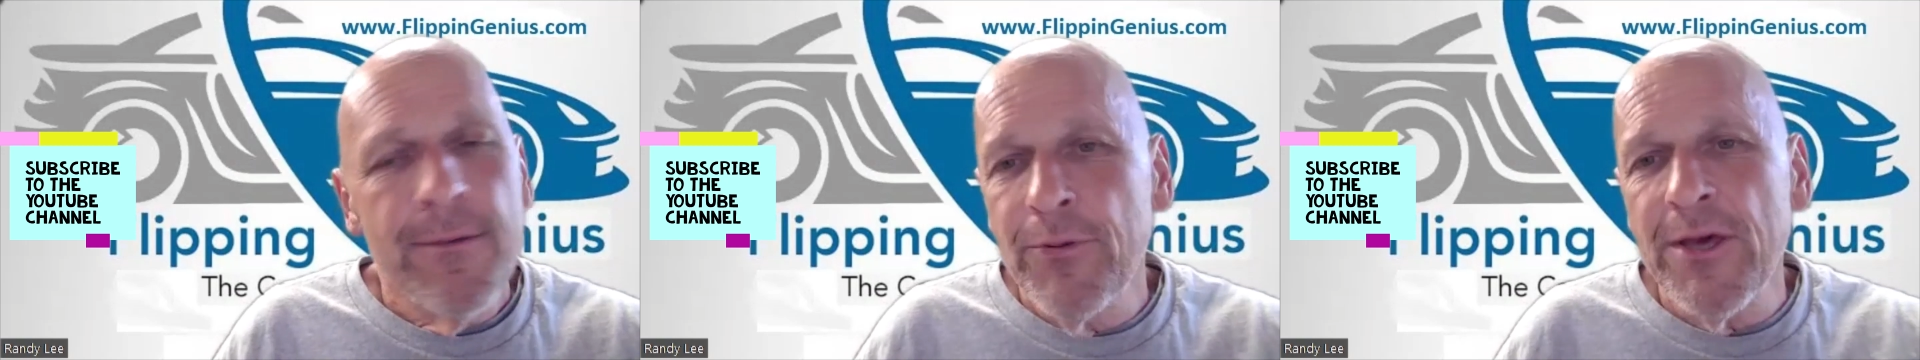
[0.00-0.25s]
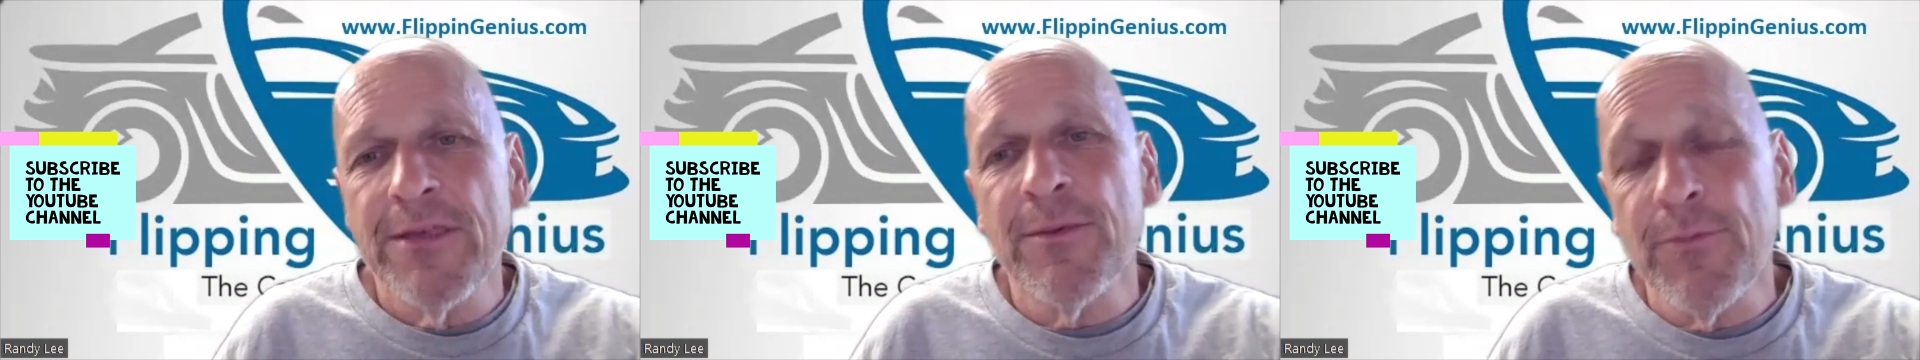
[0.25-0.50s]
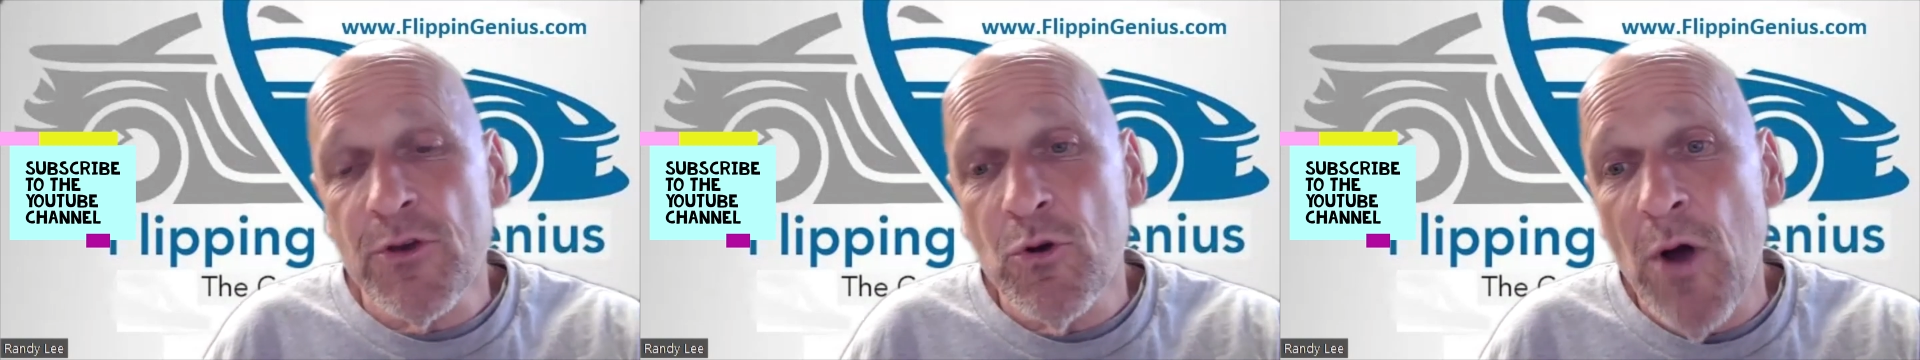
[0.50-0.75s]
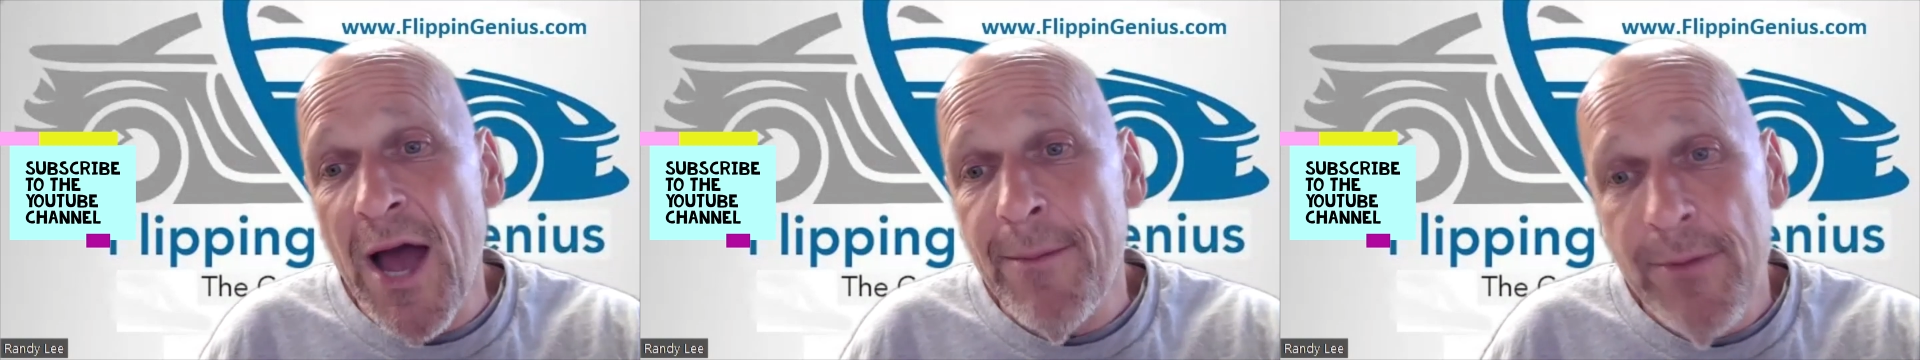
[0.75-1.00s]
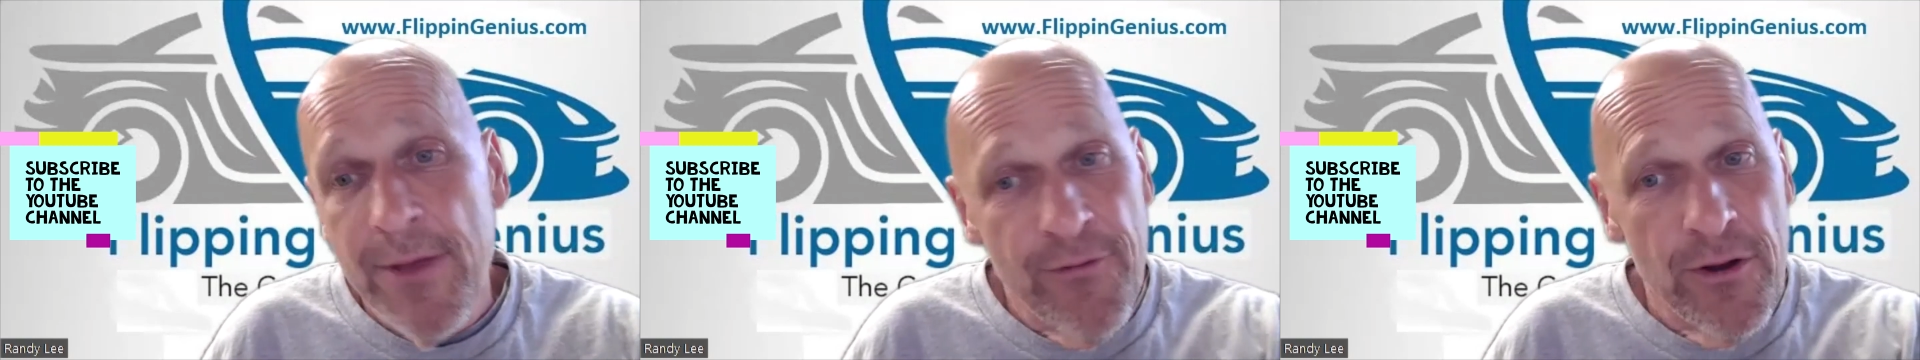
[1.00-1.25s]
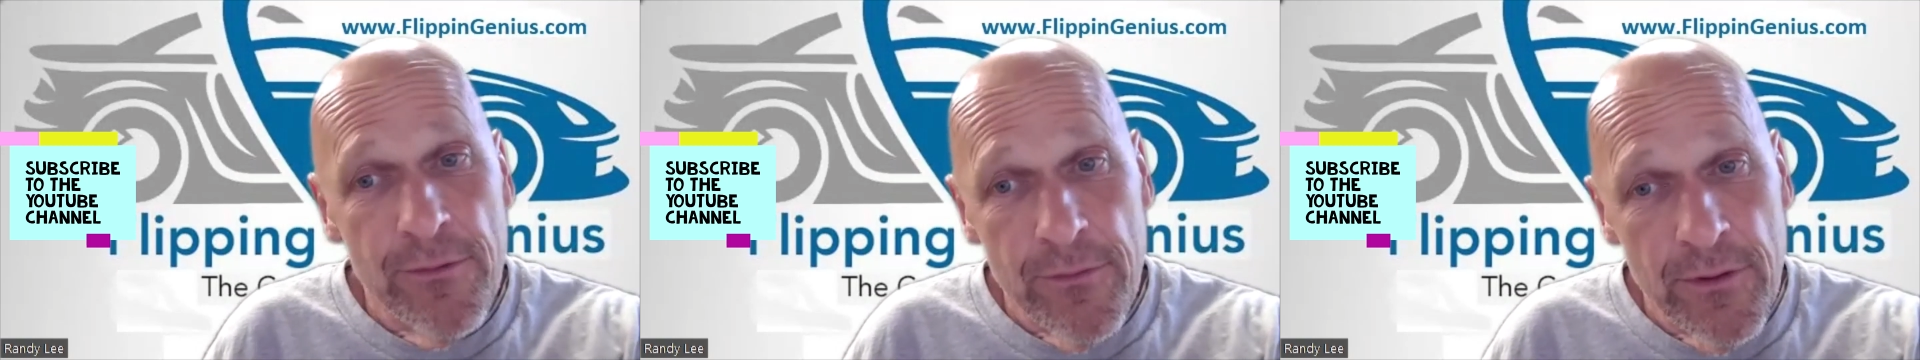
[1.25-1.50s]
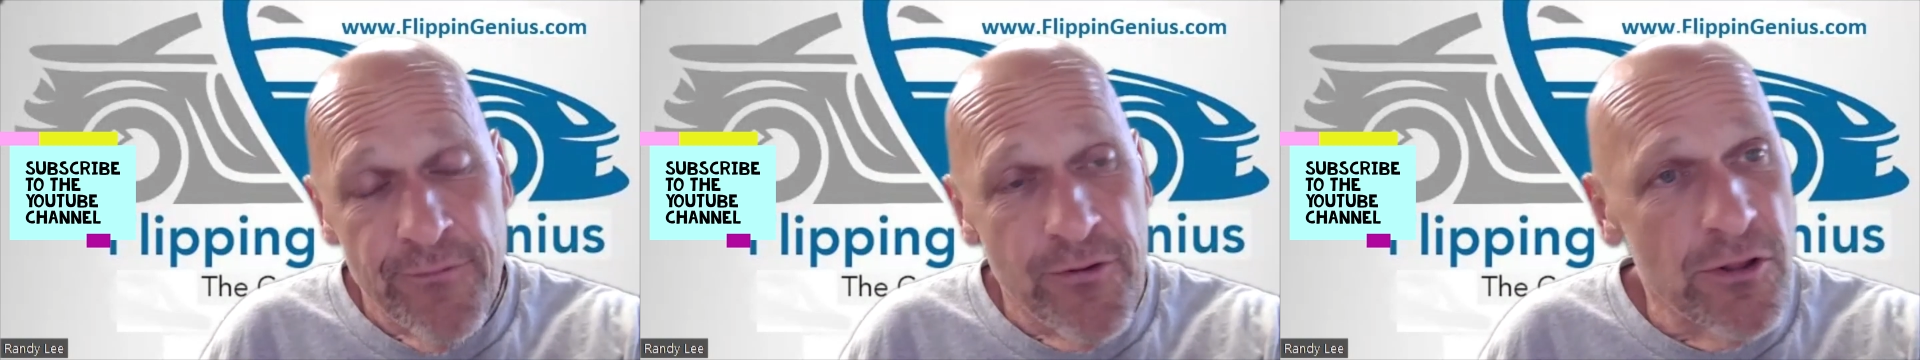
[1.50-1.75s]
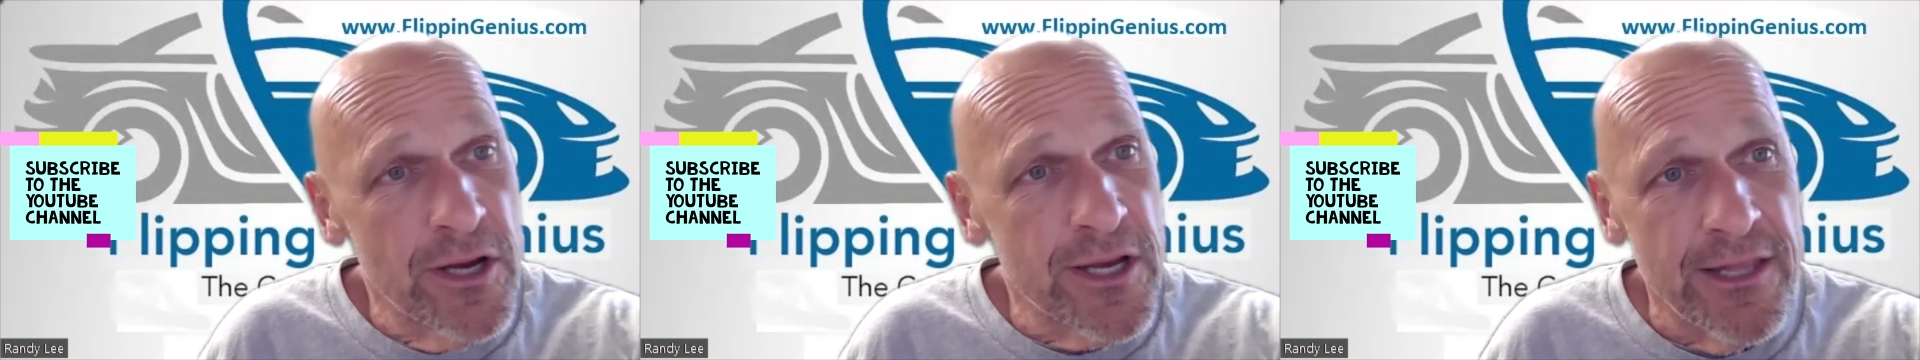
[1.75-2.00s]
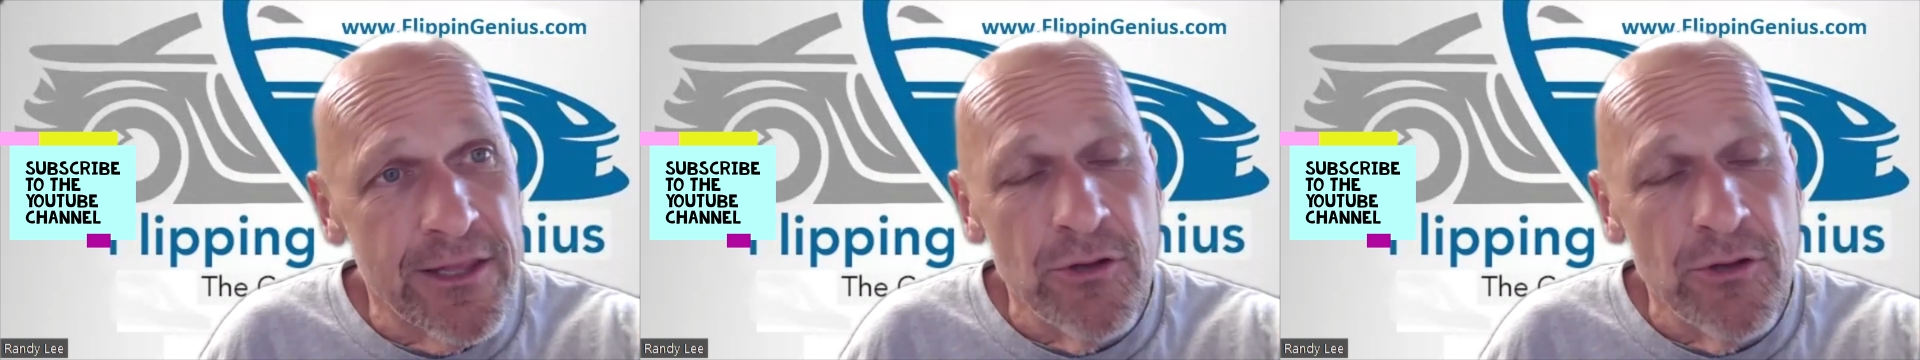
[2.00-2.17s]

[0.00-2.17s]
Please subscribe. If you're looking at